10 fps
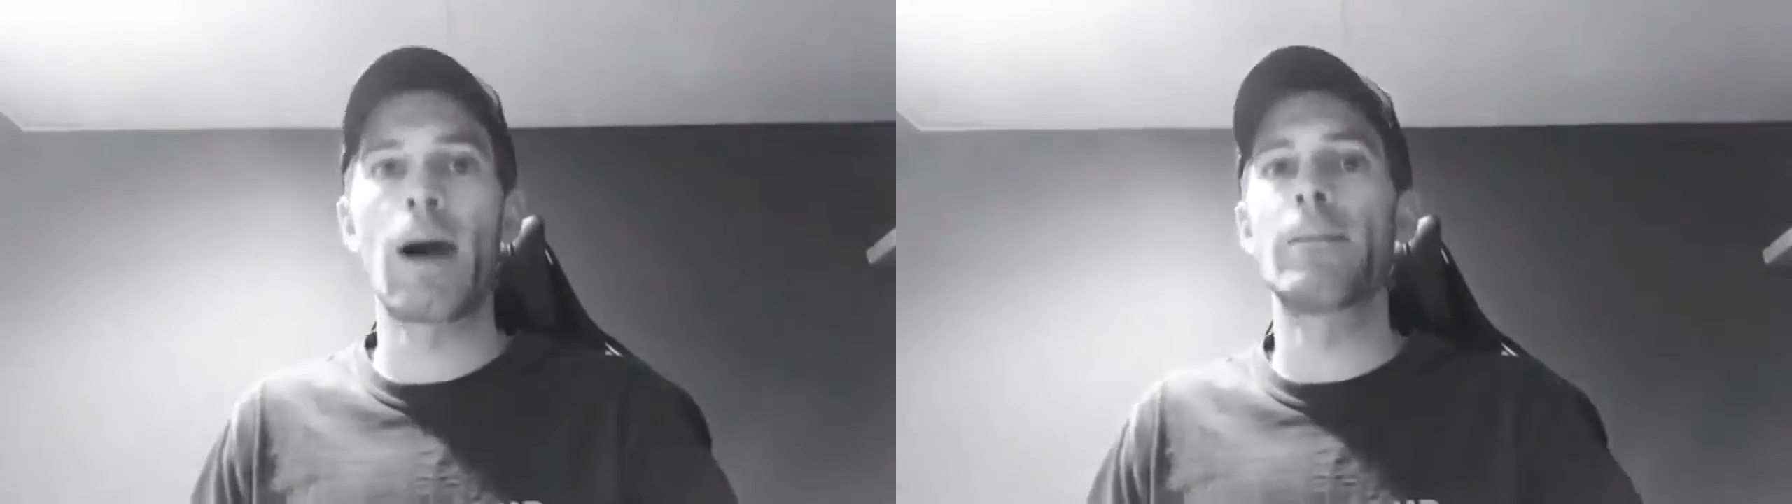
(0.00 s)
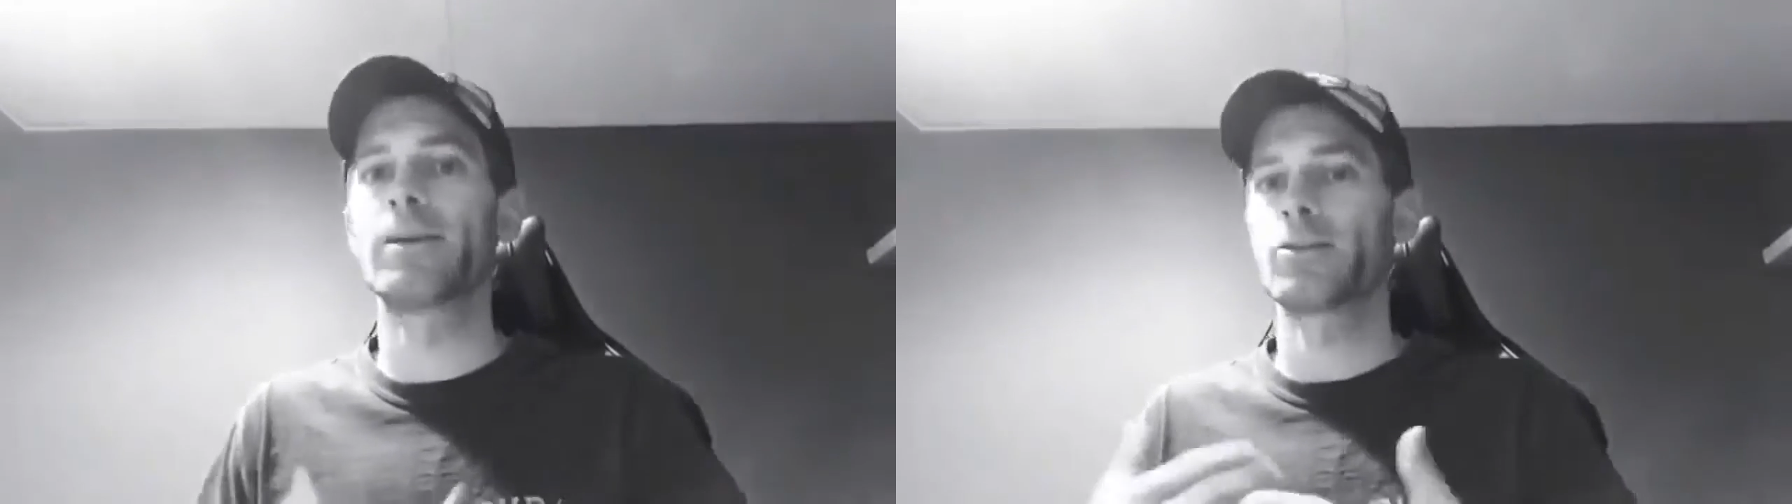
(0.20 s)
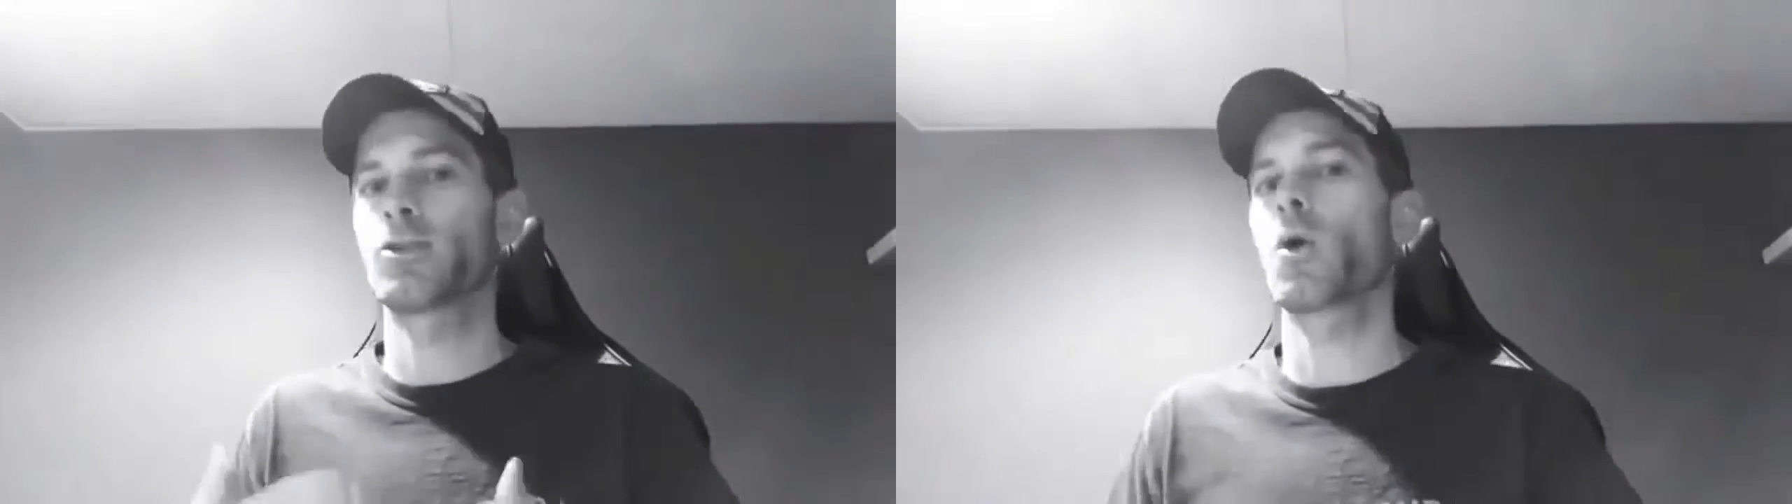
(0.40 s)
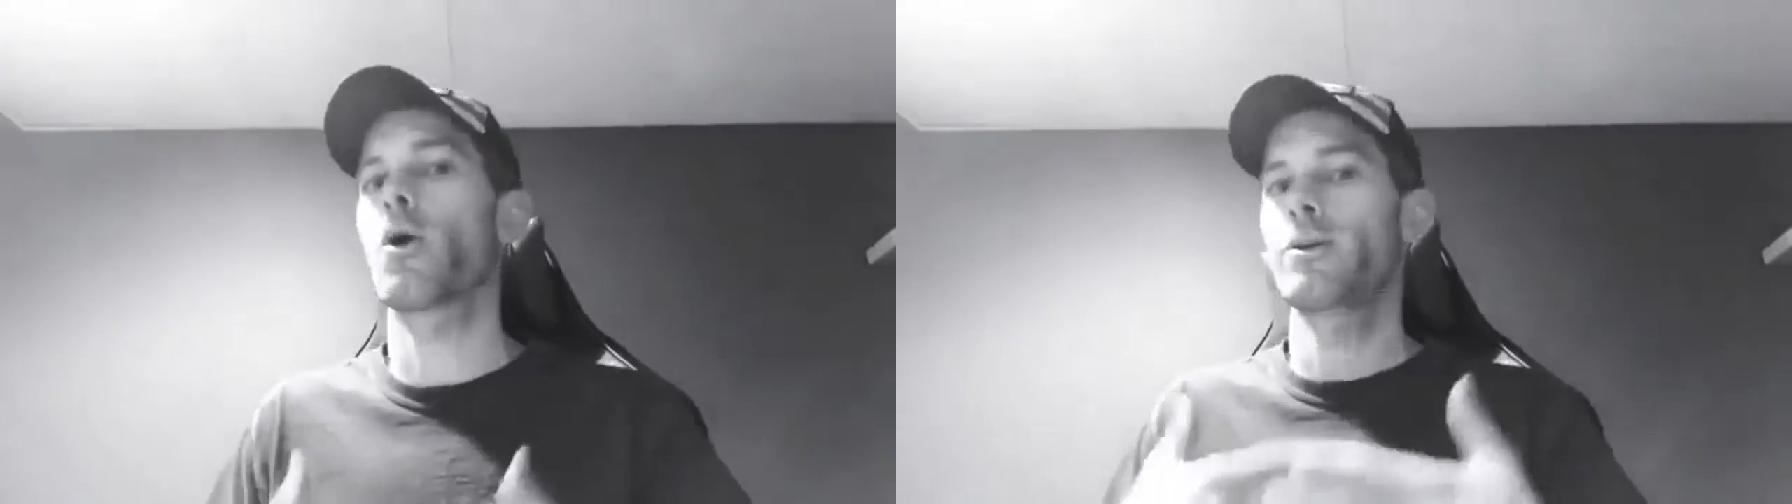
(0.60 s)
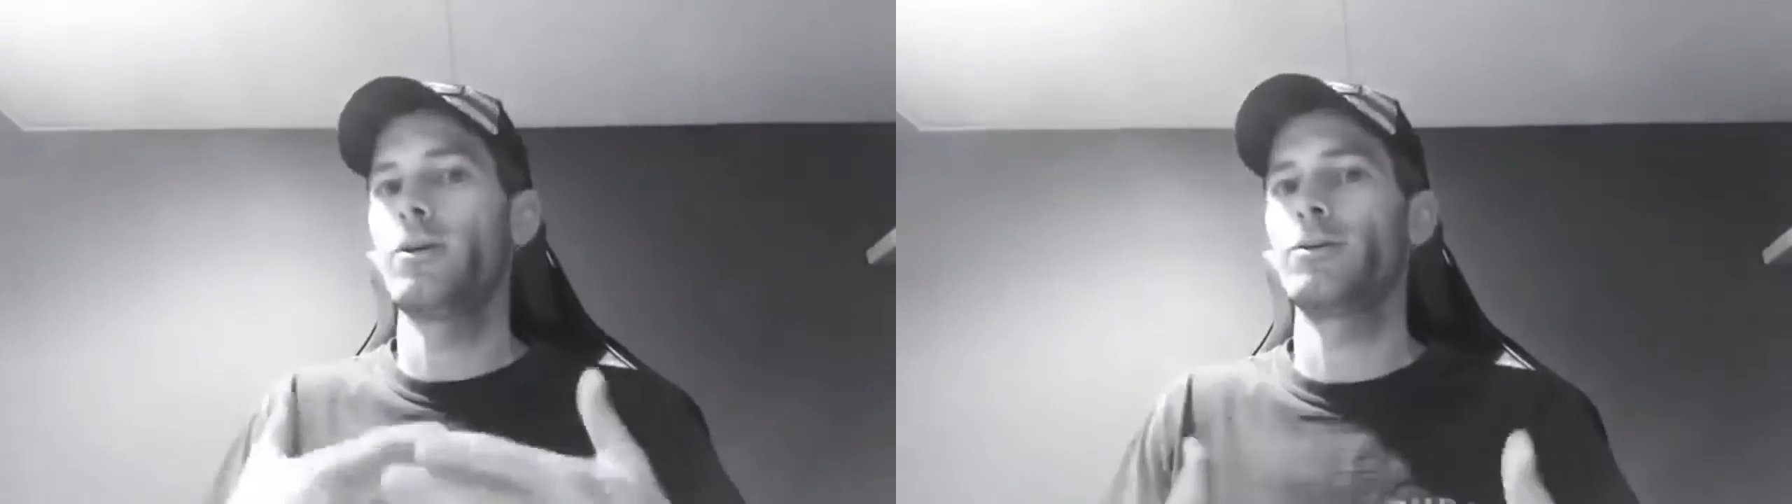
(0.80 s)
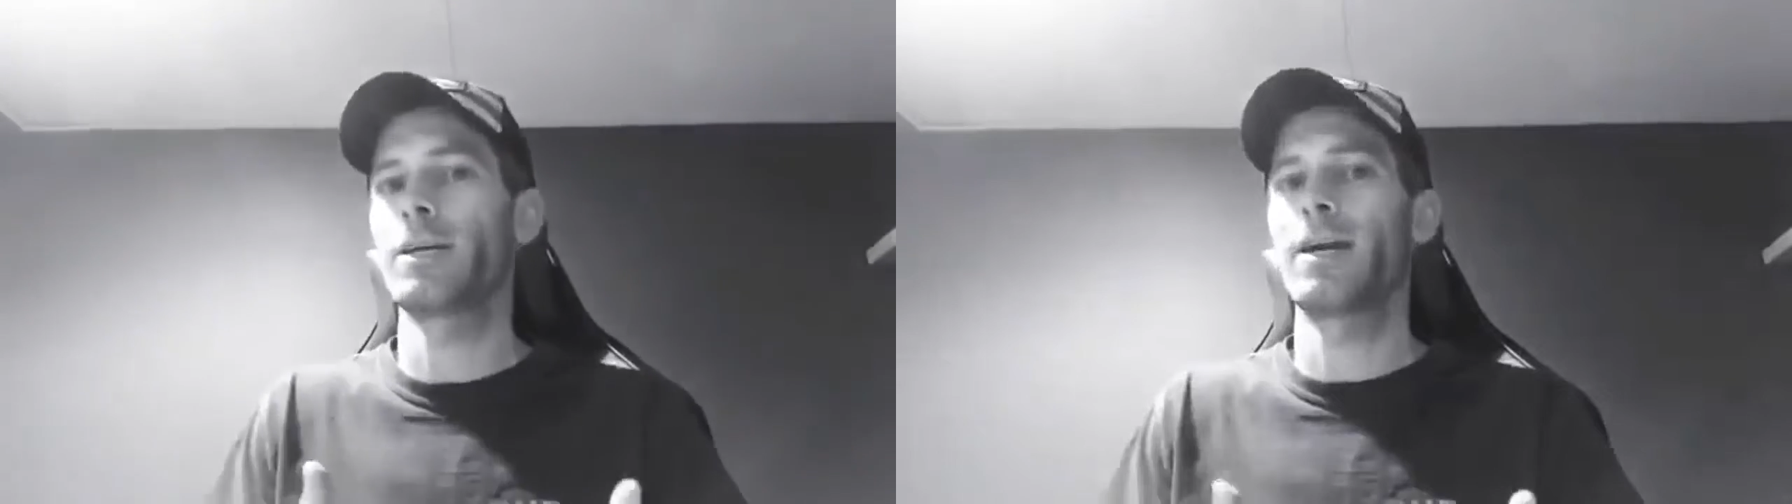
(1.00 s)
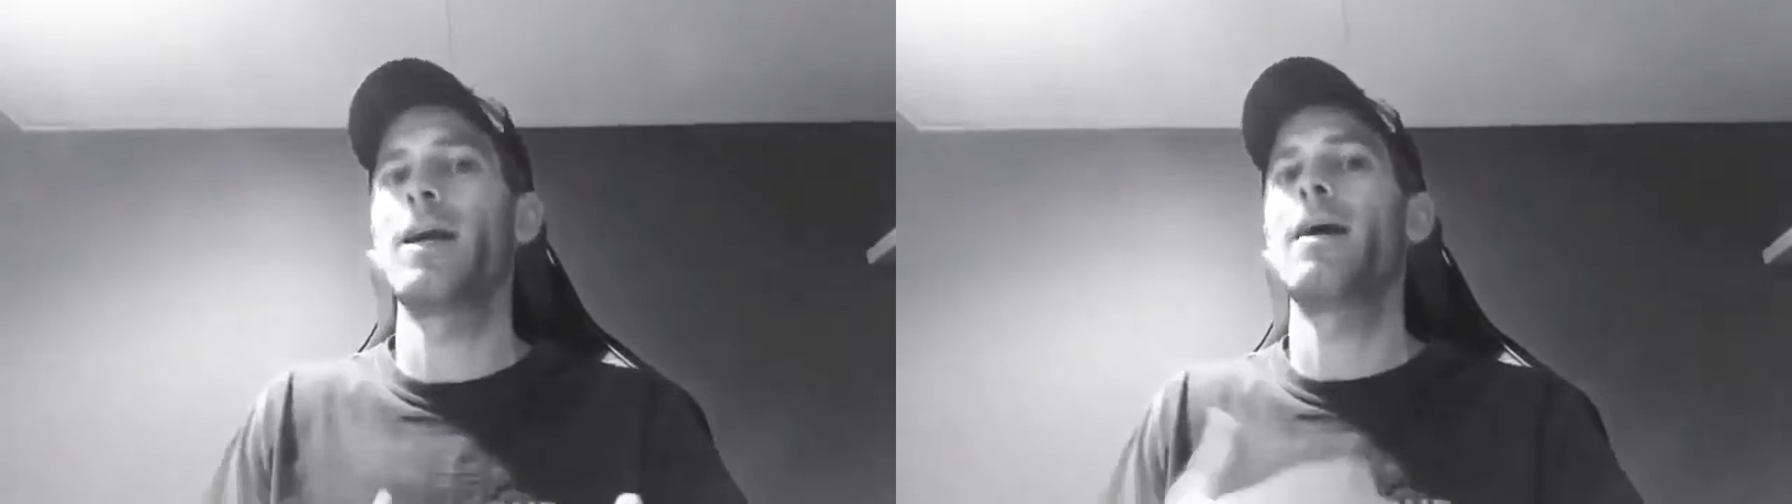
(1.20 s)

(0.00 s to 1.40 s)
I'm going to start using it,